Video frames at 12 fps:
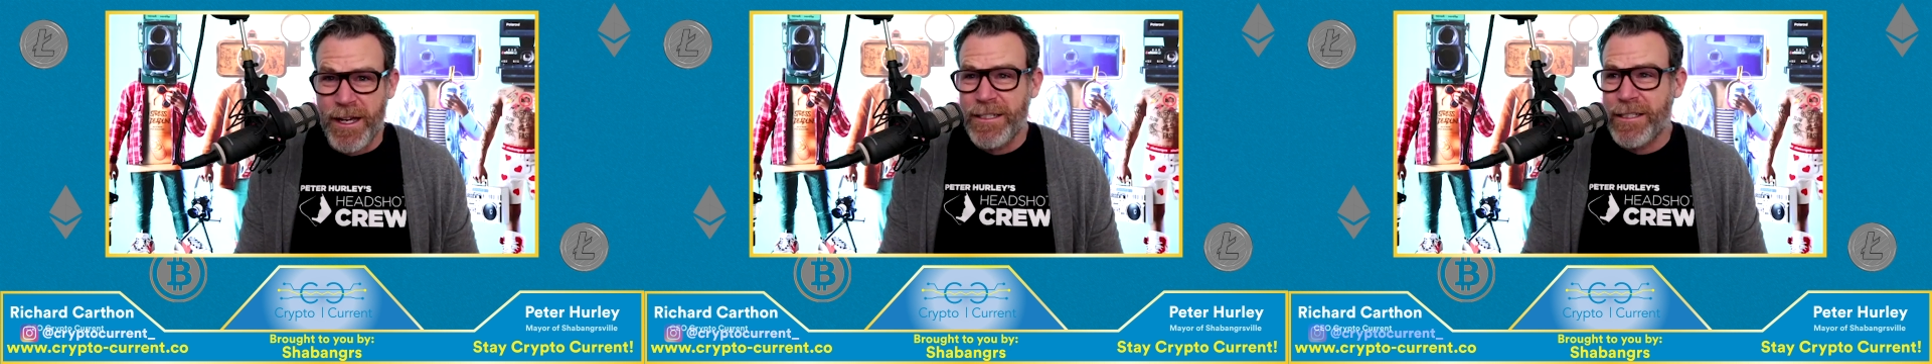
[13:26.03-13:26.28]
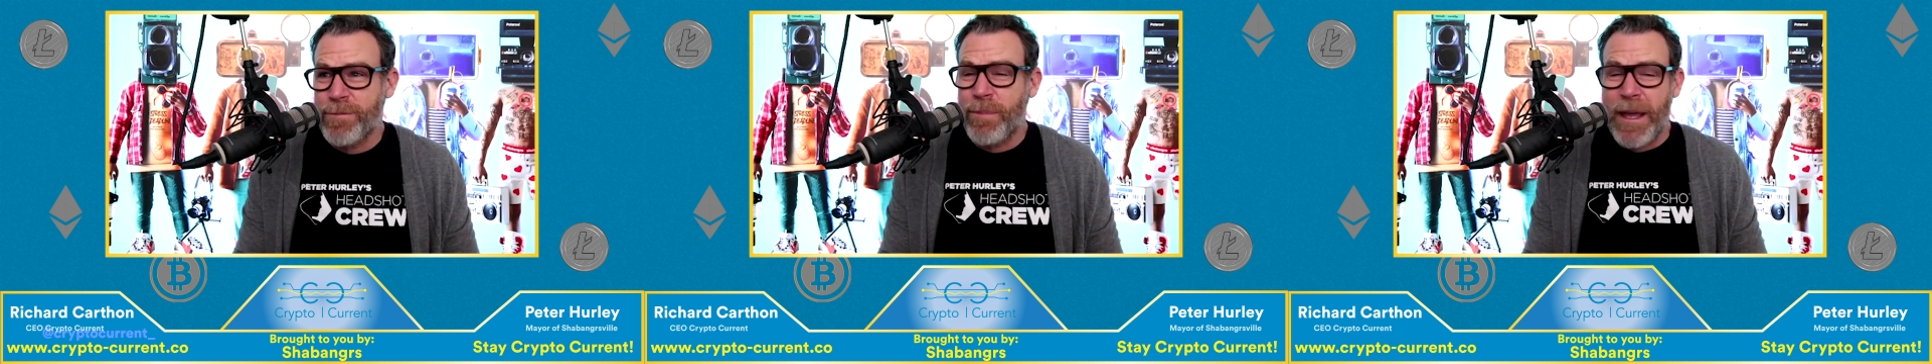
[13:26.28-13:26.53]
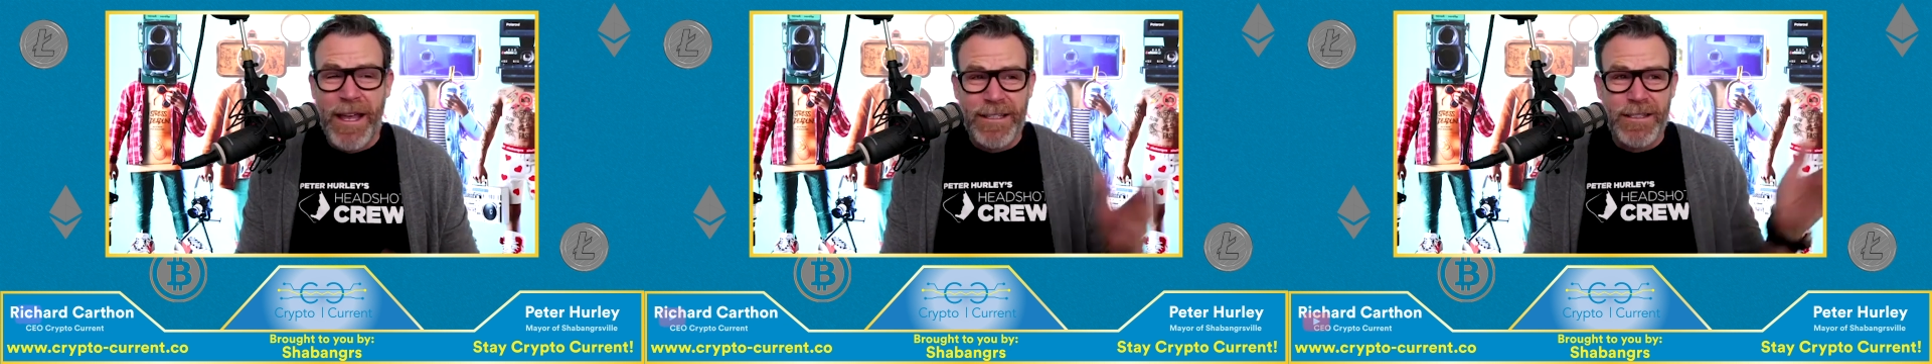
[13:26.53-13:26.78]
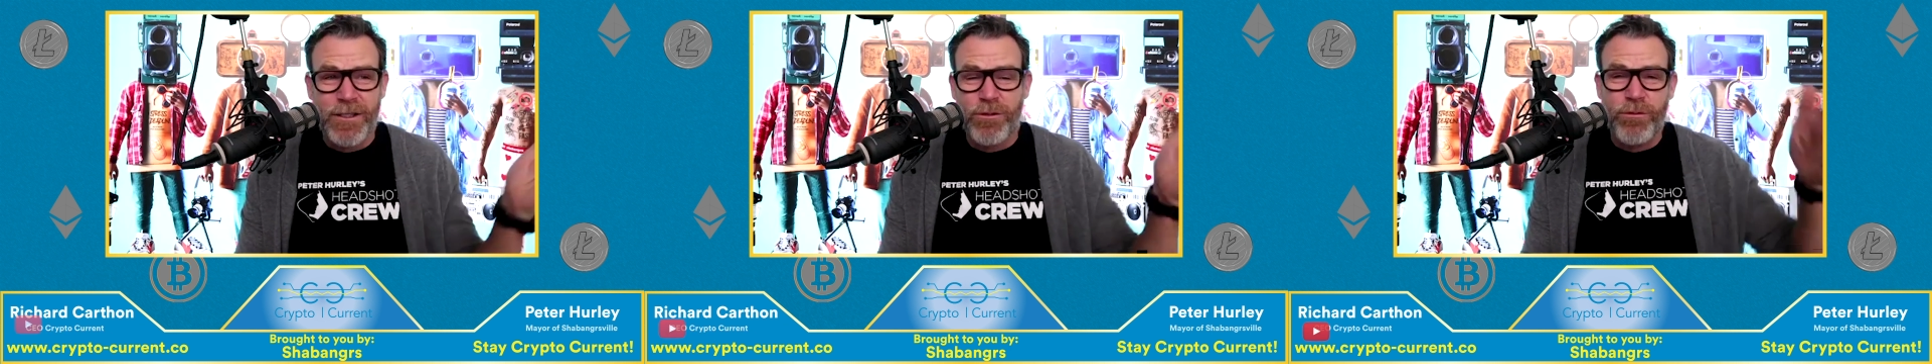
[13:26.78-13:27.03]
I just
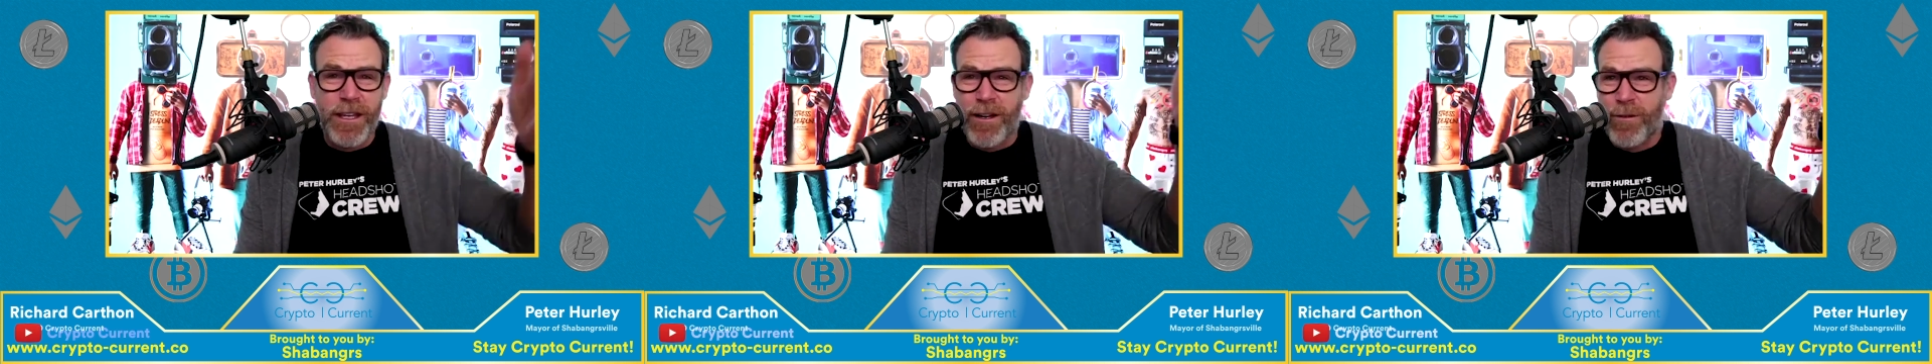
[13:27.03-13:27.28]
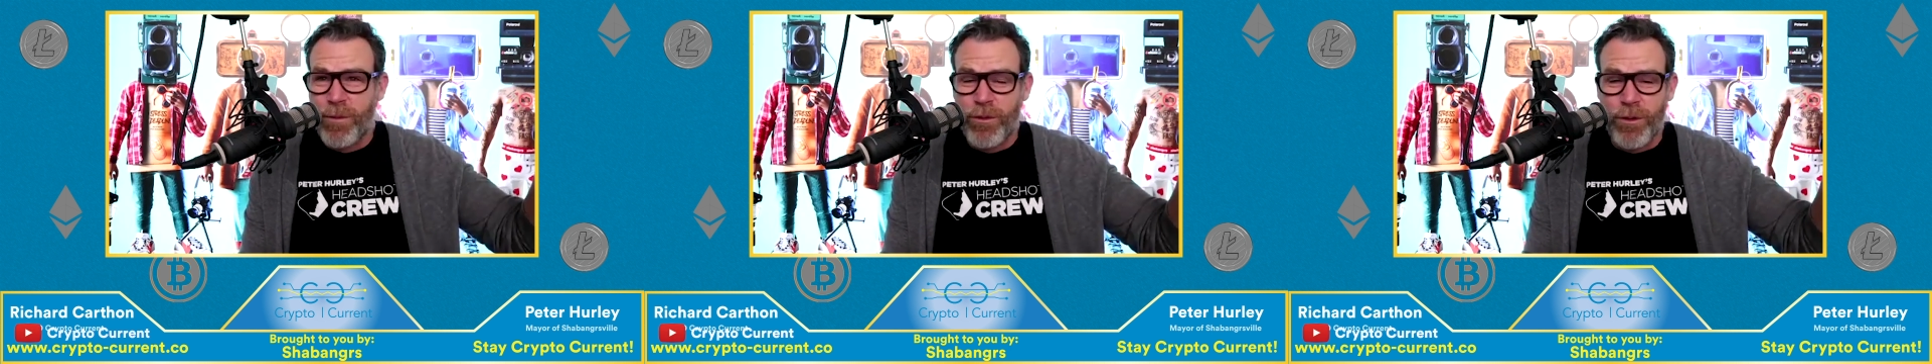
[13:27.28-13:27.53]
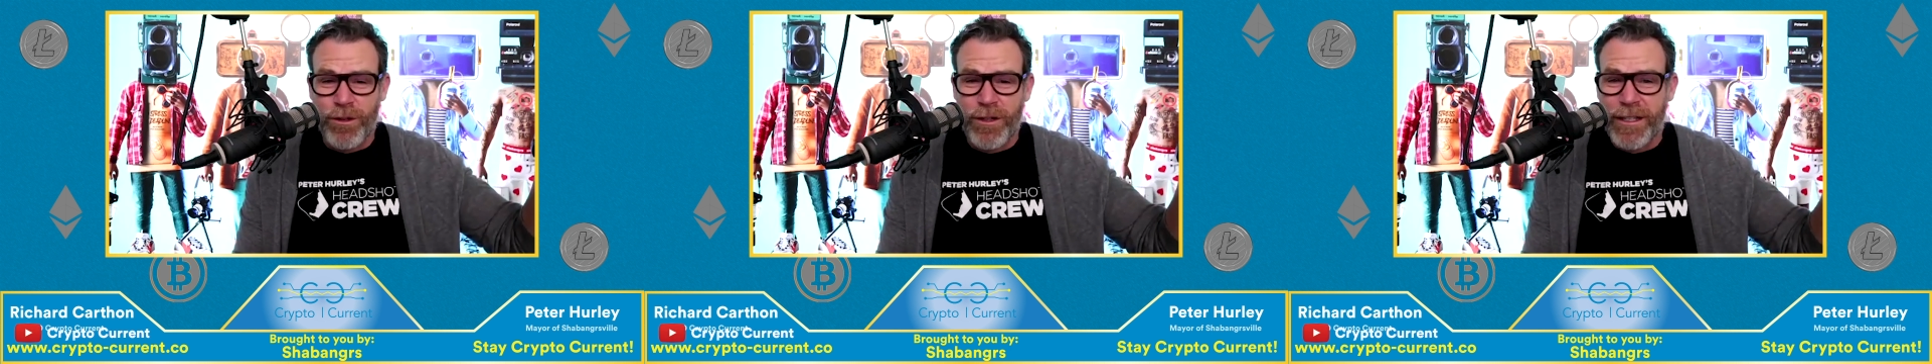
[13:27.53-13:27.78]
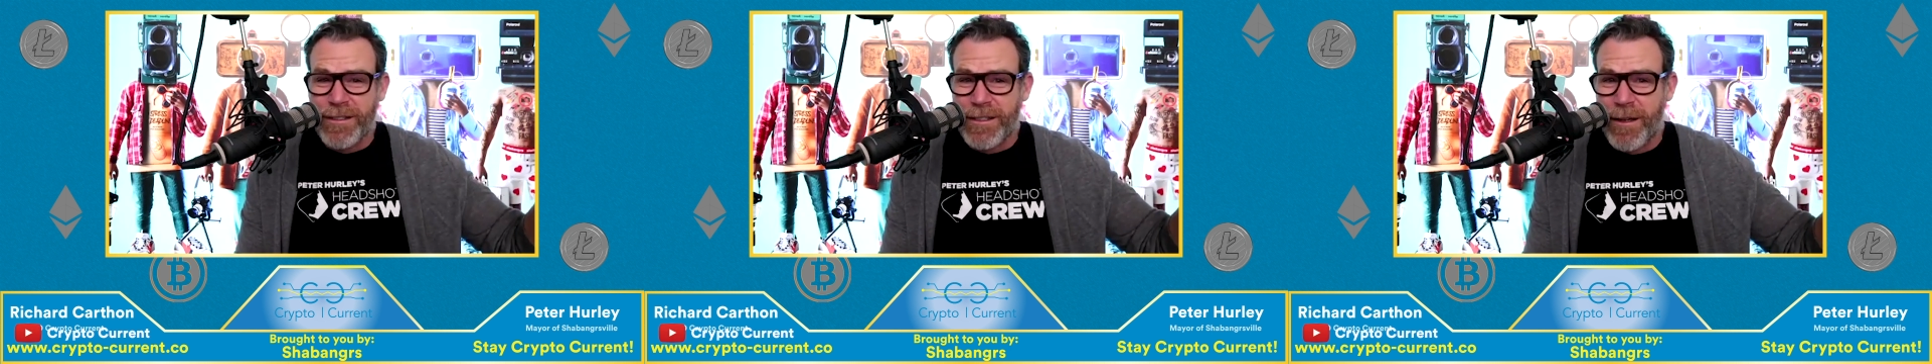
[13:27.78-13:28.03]
passed through the airport.
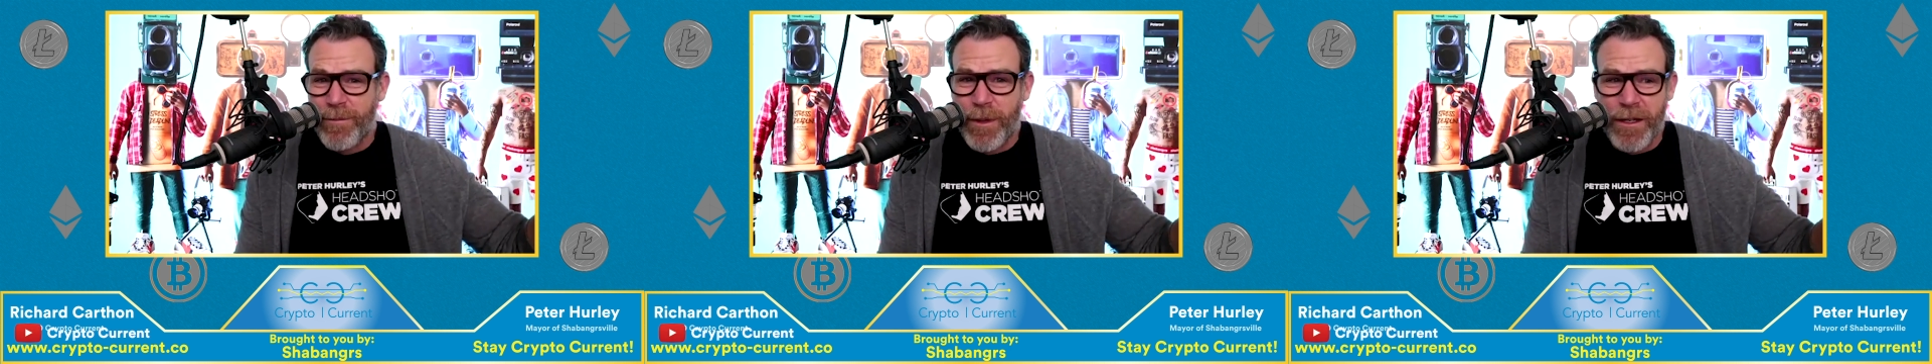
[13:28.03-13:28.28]
Like, stop.